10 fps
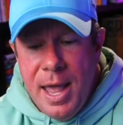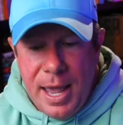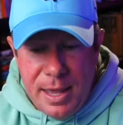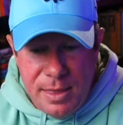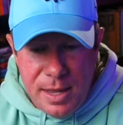
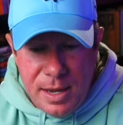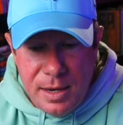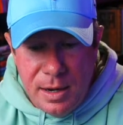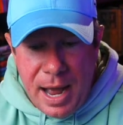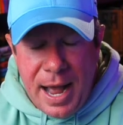And
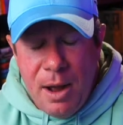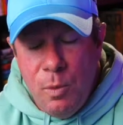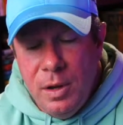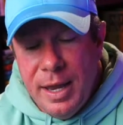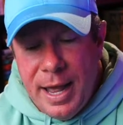then I
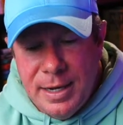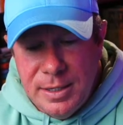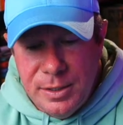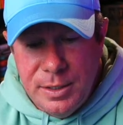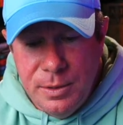will get
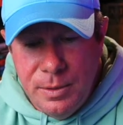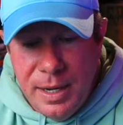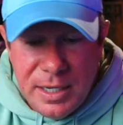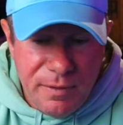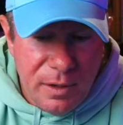access to
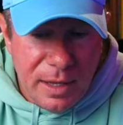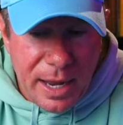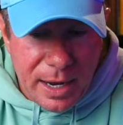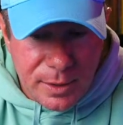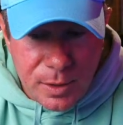Higgsfield
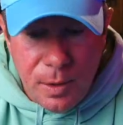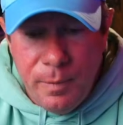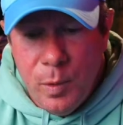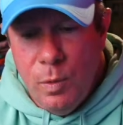AI Soul.